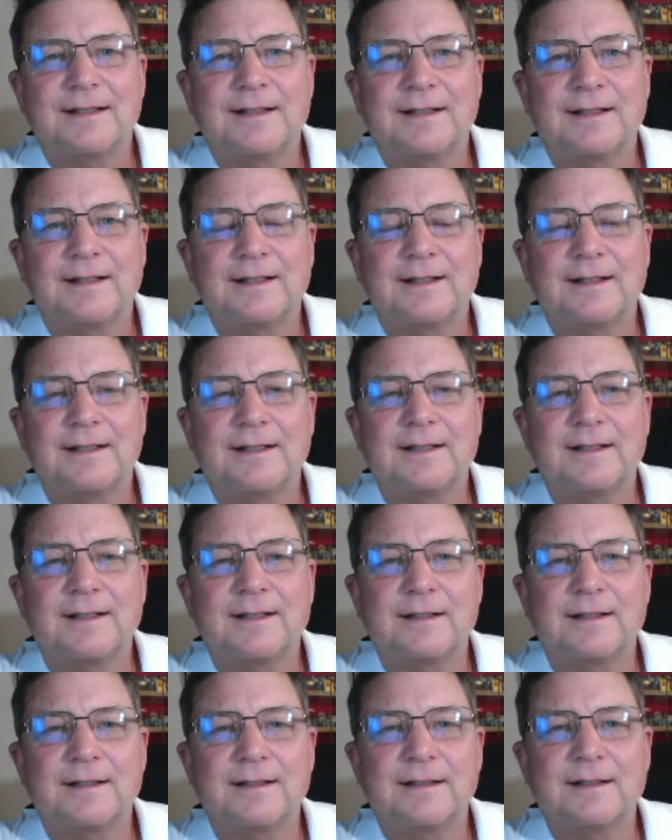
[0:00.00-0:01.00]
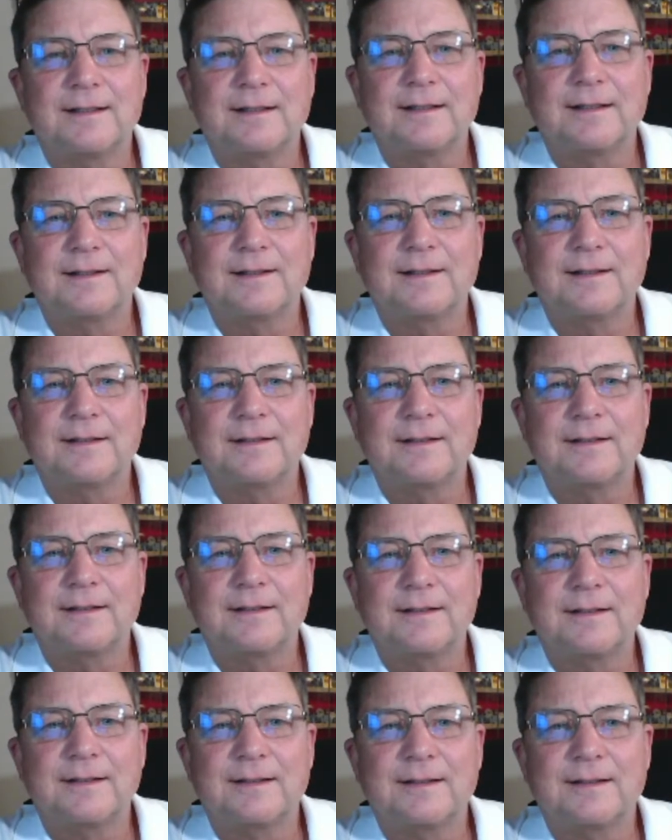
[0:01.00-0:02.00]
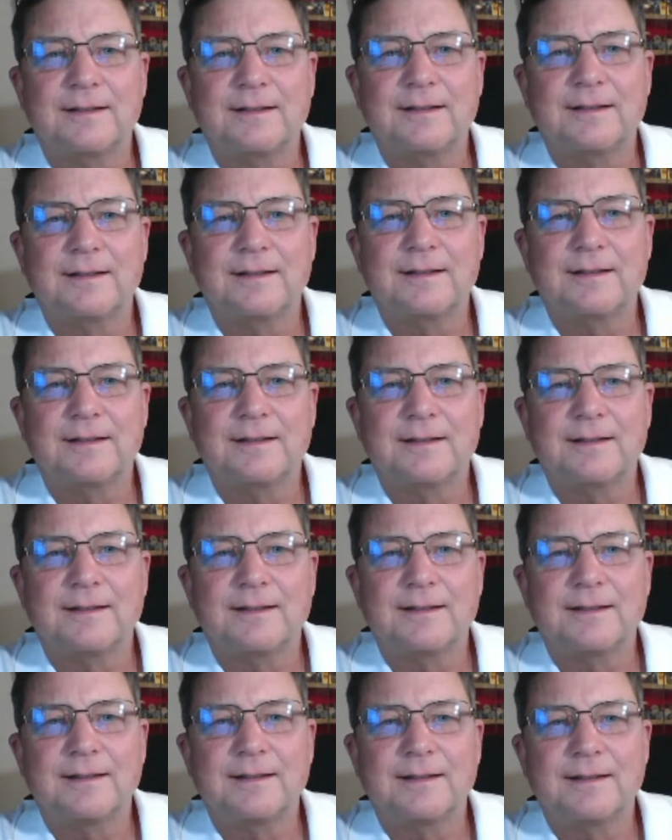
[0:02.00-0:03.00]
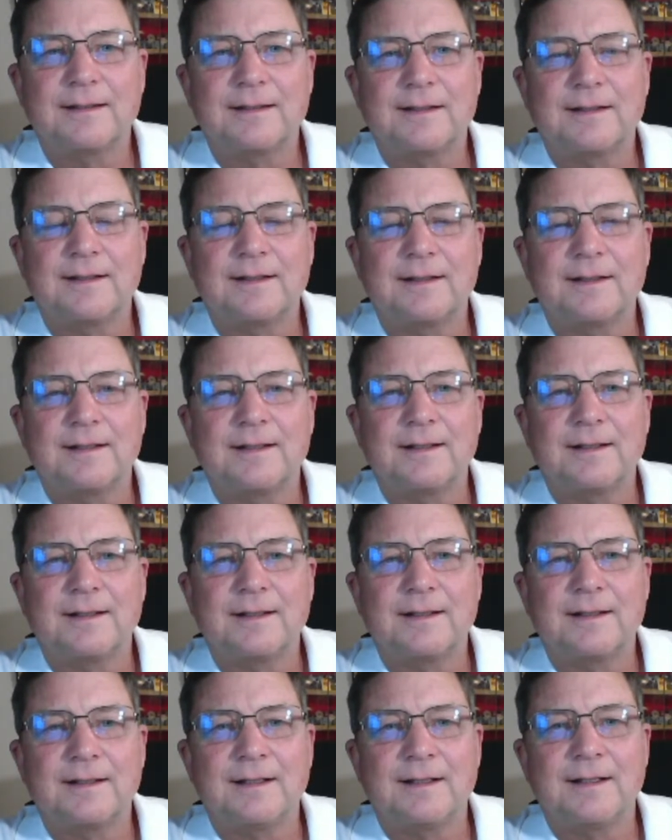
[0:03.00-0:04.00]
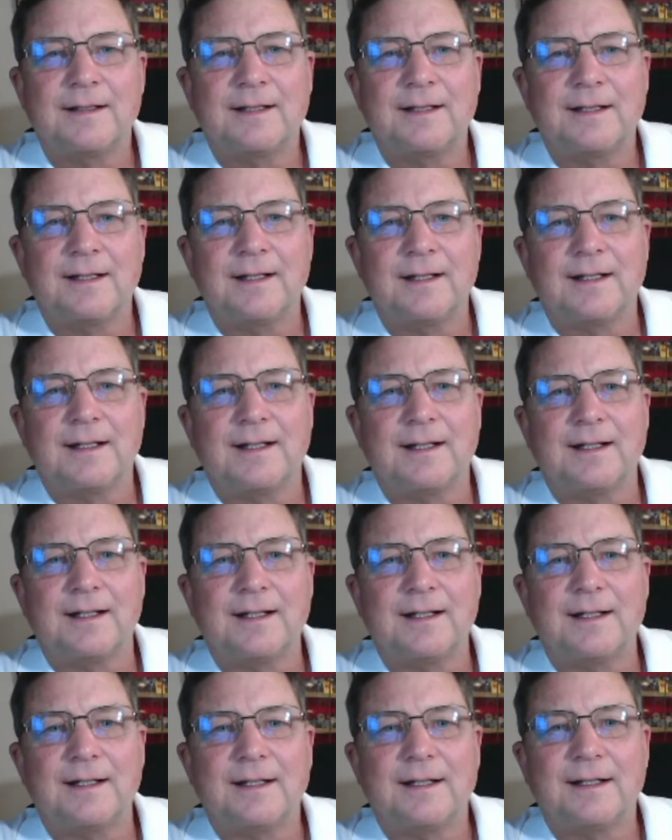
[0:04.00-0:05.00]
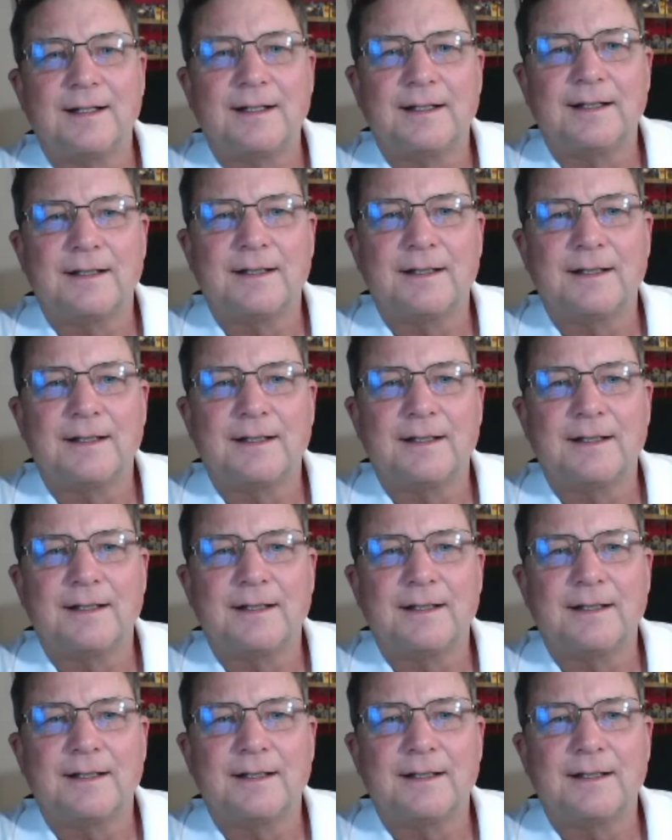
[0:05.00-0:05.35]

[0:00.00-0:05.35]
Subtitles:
(not speaking)